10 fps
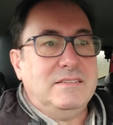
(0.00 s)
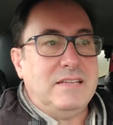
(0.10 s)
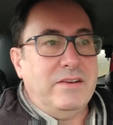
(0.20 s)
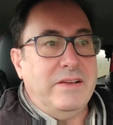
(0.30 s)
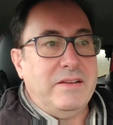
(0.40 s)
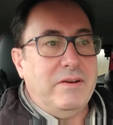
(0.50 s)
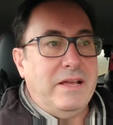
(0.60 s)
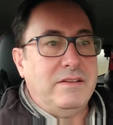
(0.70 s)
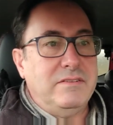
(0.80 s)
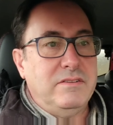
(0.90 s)
So
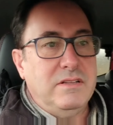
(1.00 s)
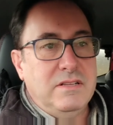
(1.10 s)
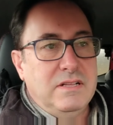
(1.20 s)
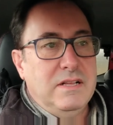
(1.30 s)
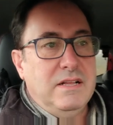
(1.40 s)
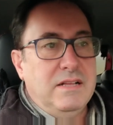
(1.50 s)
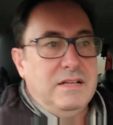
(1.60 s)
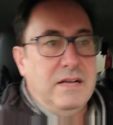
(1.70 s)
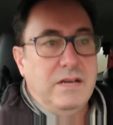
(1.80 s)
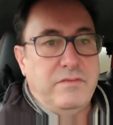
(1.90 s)
anyway,
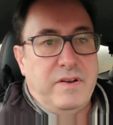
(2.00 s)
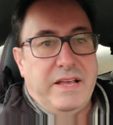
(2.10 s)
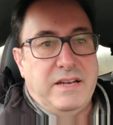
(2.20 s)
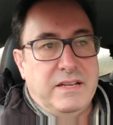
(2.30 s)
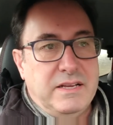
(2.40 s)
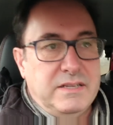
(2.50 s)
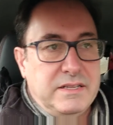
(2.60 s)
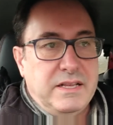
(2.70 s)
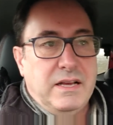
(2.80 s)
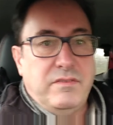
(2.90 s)
hopefully in a
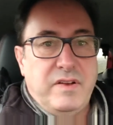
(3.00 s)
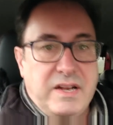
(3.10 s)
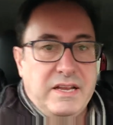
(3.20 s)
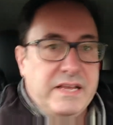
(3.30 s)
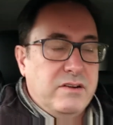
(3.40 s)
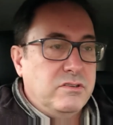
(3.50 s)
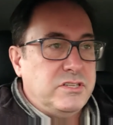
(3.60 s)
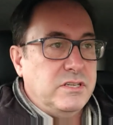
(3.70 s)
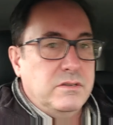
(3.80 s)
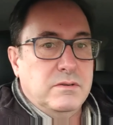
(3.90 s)
year or
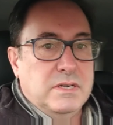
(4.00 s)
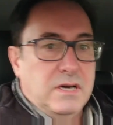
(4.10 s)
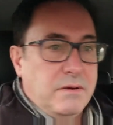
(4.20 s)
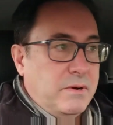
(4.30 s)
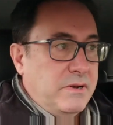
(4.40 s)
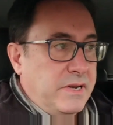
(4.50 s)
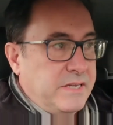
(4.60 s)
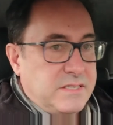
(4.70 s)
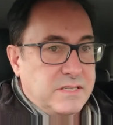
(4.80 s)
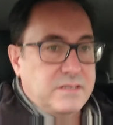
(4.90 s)
two I won't
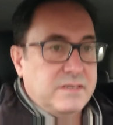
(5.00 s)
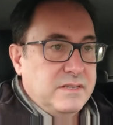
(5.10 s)
need to